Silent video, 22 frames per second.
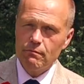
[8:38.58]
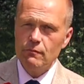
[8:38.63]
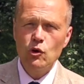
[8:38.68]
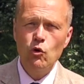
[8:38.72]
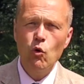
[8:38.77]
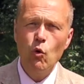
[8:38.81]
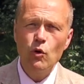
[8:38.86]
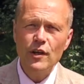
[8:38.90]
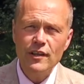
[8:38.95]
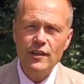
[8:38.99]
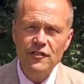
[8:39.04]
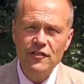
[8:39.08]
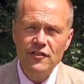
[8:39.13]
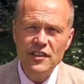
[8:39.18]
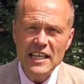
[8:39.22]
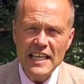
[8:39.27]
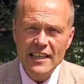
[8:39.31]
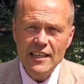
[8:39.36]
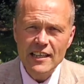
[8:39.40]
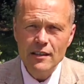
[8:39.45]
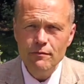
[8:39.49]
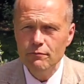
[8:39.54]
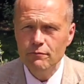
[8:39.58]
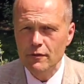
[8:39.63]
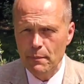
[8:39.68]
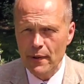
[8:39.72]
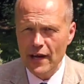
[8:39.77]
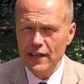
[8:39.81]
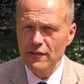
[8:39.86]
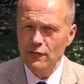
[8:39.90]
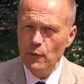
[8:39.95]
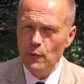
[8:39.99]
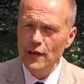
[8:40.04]
Call it a sneaker,
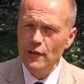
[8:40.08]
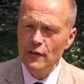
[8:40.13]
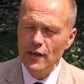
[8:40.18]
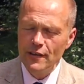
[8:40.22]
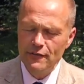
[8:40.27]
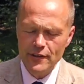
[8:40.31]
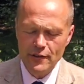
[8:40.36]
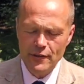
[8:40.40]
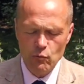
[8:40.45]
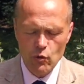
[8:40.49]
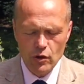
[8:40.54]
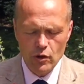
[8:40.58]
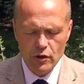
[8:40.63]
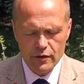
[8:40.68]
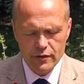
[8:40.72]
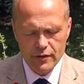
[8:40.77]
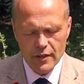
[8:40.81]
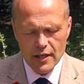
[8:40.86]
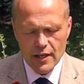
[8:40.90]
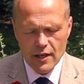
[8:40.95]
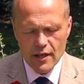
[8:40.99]
depends where you live in the world.